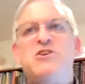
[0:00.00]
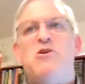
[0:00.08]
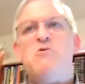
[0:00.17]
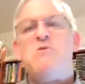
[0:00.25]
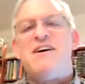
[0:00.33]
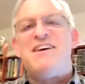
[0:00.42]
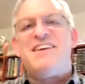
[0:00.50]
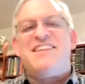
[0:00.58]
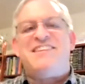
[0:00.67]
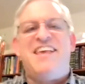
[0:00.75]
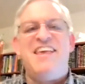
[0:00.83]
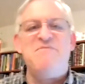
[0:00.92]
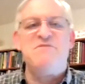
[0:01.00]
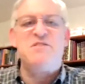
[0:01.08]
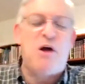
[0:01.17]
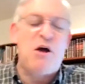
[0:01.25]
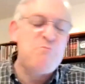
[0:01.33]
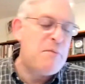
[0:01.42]
So uh, it
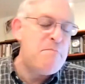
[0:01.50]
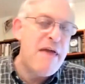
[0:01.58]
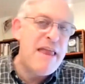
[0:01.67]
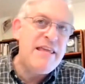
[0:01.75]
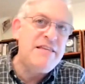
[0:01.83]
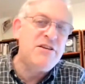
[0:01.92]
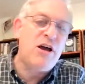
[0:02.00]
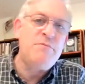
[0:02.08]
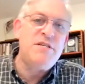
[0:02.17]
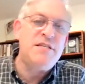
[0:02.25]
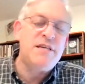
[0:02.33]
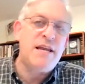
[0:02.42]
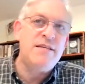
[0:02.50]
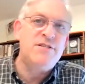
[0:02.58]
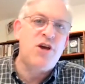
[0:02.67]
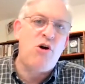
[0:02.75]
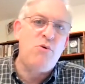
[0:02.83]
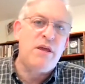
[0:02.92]
seems, but many times he said
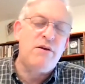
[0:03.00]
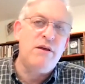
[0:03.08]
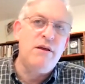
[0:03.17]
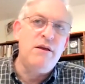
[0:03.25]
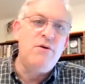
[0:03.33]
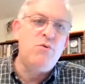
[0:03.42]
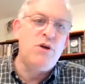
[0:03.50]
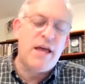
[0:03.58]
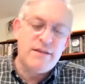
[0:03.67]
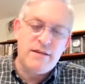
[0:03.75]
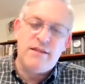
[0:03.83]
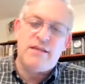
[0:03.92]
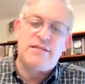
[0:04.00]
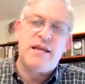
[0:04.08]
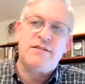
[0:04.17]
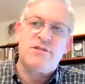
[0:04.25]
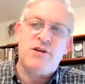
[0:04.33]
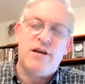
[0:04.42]
he's going. We'll get to
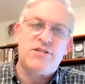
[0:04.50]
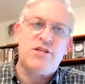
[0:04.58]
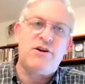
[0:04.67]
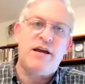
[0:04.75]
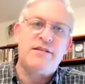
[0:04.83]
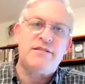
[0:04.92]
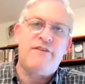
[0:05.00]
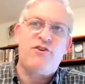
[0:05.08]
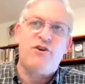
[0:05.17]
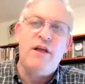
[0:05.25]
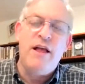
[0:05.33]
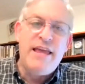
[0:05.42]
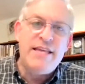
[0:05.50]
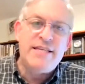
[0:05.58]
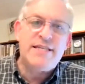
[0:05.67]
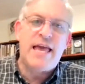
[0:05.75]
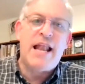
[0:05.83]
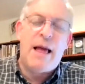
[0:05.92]
this next class or the class mm-hmm. after.
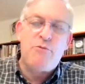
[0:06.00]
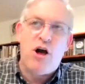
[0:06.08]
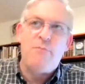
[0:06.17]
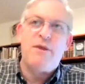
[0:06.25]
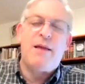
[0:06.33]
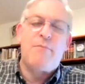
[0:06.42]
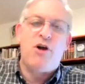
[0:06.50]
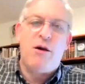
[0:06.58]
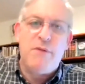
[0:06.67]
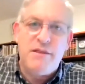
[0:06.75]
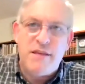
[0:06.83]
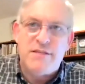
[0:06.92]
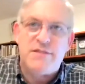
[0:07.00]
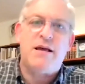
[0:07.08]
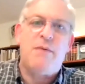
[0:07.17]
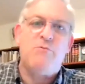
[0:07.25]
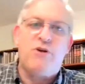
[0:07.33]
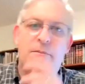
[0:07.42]
He said, I'm coming, I'm coming this
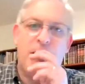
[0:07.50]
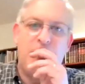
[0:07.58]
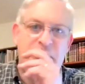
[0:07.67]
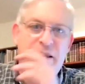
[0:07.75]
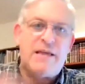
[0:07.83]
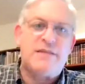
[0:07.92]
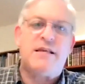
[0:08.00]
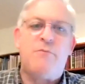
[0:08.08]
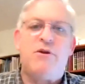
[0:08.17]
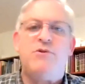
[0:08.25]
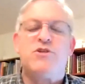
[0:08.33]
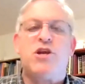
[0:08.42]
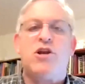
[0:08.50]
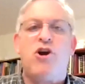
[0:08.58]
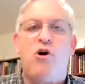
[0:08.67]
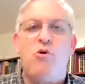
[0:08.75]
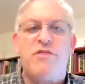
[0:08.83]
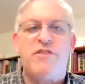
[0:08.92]
summer, I'm coming next summer. He was going
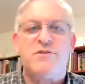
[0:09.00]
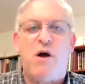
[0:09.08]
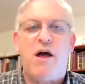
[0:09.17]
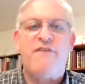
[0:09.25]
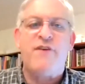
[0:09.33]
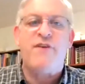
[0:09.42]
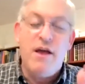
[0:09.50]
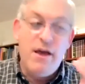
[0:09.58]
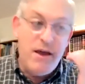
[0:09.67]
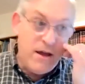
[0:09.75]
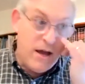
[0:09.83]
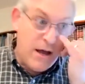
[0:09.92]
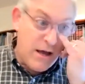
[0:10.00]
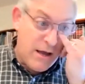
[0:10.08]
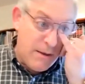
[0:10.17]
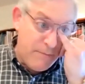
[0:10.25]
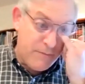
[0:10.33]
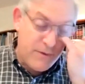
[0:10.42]
to go with his wife.
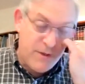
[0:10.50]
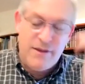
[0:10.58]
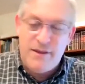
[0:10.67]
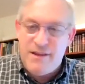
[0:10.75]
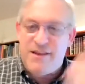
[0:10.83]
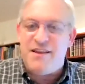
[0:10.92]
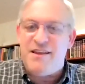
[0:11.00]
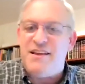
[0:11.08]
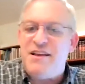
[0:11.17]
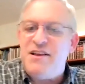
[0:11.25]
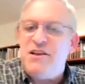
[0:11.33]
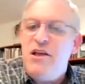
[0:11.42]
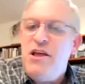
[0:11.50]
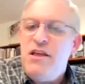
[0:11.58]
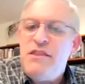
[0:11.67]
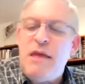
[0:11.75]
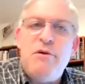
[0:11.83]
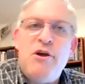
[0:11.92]
Um,
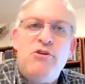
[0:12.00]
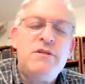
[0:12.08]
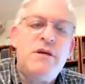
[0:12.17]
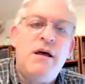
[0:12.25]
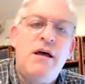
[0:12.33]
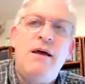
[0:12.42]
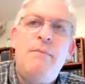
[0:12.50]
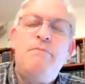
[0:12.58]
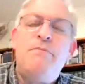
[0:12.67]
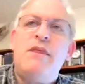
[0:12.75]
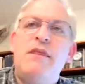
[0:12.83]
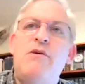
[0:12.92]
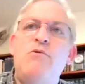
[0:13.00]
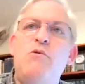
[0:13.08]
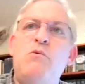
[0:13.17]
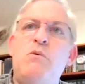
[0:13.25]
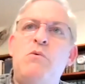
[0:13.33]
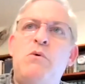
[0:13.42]
they built, um,
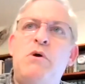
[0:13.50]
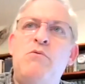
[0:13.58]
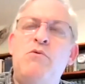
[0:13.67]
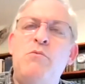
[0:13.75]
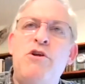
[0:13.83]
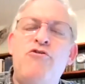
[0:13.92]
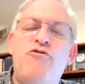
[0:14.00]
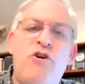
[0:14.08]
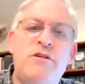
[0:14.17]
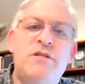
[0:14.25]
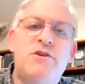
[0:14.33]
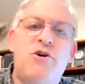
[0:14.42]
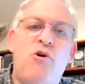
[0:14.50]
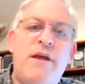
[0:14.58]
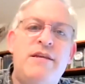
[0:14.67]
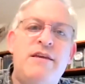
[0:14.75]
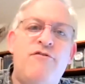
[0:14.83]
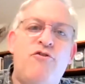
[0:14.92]
when, when Gruss, the whole